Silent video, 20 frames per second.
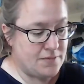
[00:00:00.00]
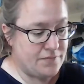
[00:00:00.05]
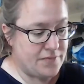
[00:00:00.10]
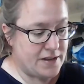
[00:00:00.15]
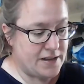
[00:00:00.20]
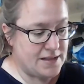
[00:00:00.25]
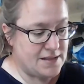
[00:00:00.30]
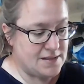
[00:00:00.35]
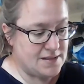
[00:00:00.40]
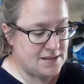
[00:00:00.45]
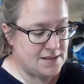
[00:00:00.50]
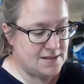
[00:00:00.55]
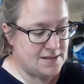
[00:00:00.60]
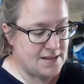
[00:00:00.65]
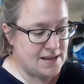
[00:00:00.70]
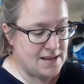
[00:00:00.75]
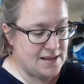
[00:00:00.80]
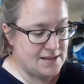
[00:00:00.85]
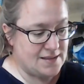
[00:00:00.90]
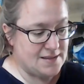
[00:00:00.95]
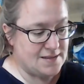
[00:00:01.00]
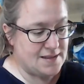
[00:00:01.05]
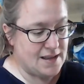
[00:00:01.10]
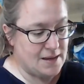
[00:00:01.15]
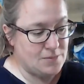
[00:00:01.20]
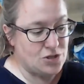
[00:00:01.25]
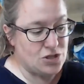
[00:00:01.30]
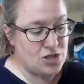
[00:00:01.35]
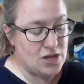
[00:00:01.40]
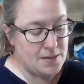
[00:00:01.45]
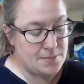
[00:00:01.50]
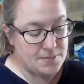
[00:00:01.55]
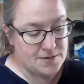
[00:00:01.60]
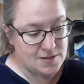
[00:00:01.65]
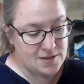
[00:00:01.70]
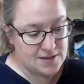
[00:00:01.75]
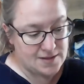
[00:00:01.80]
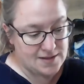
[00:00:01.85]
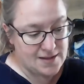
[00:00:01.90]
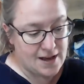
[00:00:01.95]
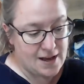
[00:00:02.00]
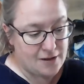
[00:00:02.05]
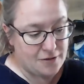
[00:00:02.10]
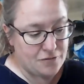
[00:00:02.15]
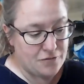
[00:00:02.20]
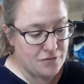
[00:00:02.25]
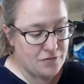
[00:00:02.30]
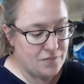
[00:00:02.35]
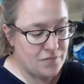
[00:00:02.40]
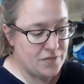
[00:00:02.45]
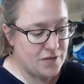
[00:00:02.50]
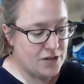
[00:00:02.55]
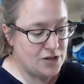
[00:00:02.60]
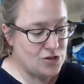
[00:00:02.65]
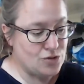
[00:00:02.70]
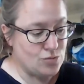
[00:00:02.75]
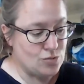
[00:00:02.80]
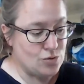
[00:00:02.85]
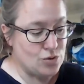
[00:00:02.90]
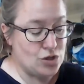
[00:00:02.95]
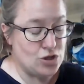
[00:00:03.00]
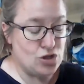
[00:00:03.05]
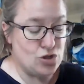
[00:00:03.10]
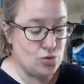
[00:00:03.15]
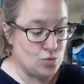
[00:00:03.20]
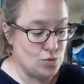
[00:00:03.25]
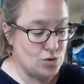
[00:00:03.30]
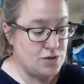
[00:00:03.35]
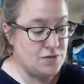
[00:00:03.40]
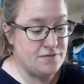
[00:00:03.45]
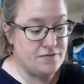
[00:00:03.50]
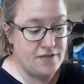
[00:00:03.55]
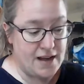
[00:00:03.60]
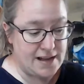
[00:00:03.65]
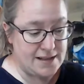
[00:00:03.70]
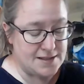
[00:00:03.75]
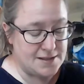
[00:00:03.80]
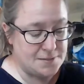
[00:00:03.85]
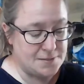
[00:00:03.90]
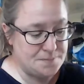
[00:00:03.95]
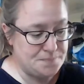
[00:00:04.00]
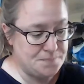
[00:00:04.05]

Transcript: that is to say, the same shape as herself, had drawn her short and fat.